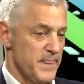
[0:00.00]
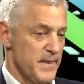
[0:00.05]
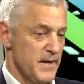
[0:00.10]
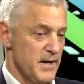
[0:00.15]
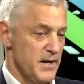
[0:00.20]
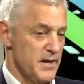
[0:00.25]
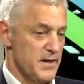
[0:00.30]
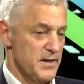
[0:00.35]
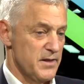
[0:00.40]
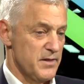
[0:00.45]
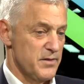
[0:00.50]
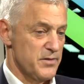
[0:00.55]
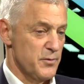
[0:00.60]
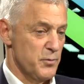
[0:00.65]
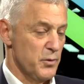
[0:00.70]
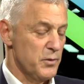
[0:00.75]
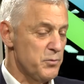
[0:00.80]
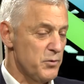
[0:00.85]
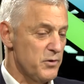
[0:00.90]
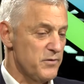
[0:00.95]
The
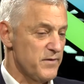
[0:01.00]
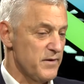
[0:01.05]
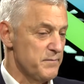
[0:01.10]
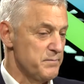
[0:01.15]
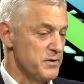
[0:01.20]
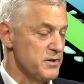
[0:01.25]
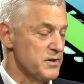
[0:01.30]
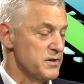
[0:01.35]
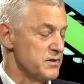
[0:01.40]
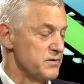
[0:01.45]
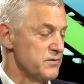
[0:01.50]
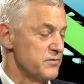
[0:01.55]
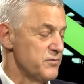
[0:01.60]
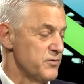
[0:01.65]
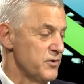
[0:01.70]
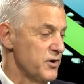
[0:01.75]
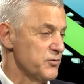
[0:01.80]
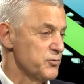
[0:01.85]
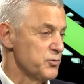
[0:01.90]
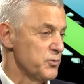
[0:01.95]
1.5 billion
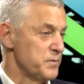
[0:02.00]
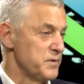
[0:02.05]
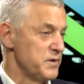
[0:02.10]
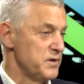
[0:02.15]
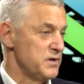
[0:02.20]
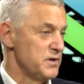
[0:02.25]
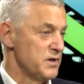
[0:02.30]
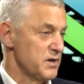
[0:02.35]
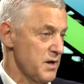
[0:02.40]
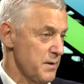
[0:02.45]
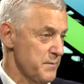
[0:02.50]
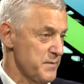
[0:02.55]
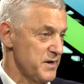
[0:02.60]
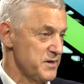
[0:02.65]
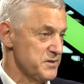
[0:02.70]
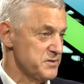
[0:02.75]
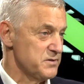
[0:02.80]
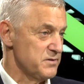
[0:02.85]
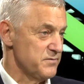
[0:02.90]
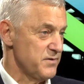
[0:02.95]
for us will be a
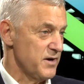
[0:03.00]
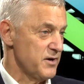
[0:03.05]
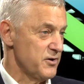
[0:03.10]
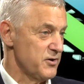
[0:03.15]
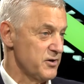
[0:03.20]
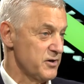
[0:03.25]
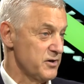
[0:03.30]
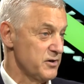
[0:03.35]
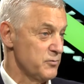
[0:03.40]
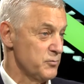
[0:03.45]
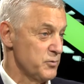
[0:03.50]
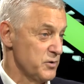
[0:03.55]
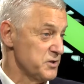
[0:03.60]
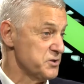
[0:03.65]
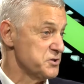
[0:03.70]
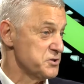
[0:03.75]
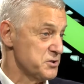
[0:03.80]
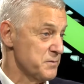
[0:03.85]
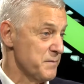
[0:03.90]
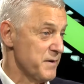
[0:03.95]
combination of hiring
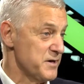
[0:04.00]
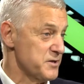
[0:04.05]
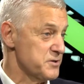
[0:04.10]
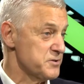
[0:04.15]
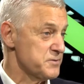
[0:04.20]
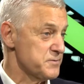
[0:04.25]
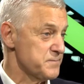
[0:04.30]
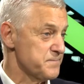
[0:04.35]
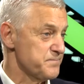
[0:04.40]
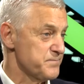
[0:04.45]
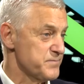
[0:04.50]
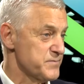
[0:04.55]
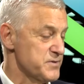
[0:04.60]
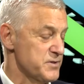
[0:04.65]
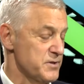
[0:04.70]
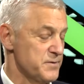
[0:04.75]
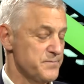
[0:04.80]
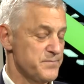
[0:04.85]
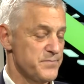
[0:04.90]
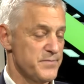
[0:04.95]
relationship managers.
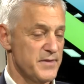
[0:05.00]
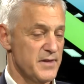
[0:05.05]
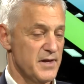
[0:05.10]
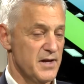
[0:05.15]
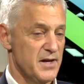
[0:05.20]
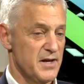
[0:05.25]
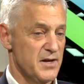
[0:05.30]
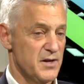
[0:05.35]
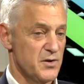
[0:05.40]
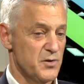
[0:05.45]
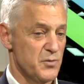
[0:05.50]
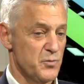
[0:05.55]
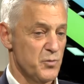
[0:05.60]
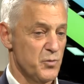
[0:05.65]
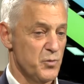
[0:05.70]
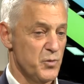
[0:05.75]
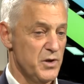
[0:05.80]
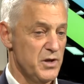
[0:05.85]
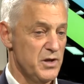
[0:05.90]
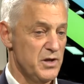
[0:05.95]
So
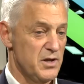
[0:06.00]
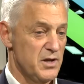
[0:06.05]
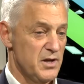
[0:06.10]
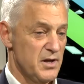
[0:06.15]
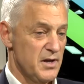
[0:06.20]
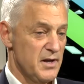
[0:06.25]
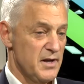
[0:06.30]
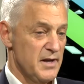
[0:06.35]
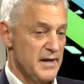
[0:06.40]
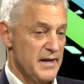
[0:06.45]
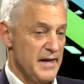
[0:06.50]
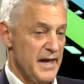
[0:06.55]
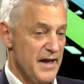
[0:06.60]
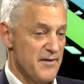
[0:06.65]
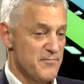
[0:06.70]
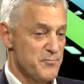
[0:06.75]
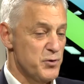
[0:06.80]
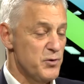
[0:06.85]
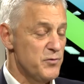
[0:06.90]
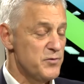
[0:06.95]
we
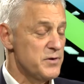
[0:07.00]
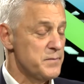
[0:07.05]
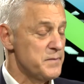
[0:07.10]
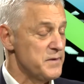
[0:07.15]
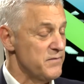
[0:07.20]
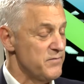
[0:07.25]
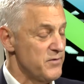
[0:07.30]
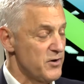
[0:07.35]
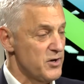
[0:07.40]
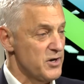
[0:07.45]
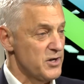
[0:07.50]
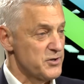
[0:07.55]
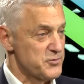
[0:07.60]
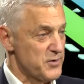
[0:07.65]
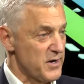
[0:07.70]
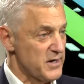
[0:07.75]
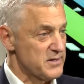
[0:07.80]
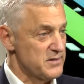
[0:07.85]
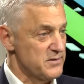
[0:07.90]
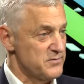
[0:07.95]
have proven to be a very
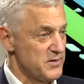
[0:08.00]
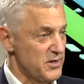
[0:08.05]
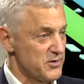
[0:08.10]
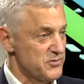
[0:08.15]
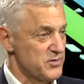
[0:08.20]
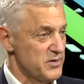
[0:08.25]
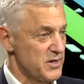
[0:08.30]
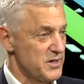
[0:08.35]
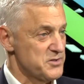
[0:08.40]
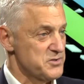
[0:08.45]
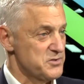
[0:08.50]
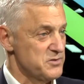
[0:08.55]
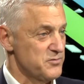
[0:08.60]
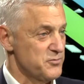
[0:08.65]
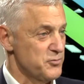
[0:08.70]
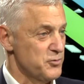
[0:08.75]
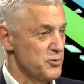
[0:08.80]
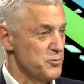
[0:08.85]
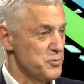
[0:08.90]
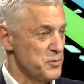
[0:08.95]
attractive destination
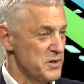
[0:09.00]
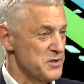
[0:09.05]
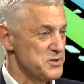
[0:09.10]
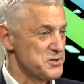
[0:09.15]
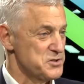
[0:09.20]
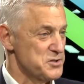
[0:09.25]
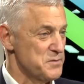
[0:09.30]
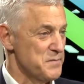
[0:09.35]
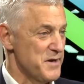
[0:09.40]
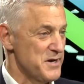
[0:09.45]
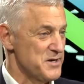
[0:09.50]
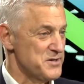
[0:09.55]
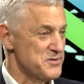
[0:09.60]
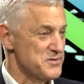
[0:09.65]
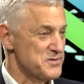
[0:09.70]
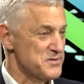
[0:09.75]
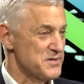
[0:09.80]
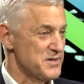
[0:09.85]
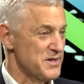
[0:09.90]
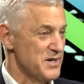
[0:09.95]
for relationship
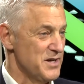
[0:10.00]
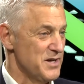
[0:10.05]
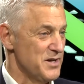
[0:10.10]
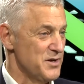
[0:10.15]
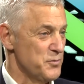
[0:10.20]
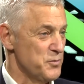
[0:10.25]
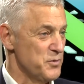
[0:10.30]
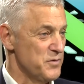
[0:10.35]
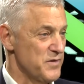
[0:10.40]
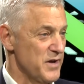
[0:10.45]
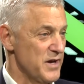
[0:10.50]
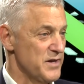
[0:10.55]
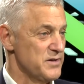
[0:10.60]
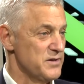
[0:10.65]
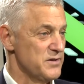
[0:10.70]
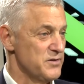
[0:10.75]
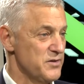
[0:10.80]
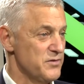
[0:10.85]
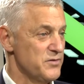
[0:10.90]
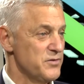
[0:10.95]
managers. We've got
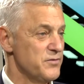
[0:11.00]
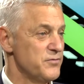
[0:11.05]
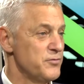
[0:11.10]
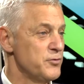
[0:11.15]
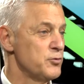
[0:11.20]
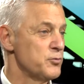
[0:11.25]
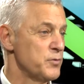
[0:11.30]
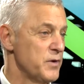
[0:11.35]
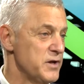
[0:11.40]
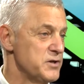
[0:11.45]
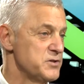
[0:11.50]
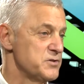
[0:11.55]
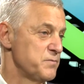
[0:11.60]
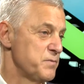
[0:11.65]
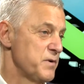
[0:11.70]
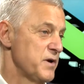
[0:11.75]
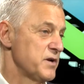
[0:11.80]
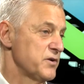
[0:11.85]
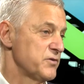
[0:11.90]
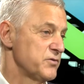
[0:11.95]
the full range of
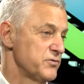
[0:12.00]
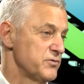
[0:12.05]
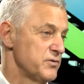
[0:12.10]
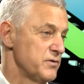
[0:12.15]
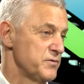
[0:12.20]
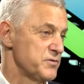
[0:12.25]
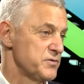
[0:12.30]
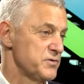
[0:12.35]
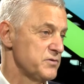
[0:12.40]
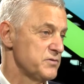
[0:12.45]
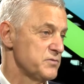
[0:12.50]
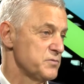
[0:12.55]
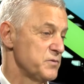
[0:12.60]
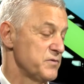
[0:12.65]
products and services.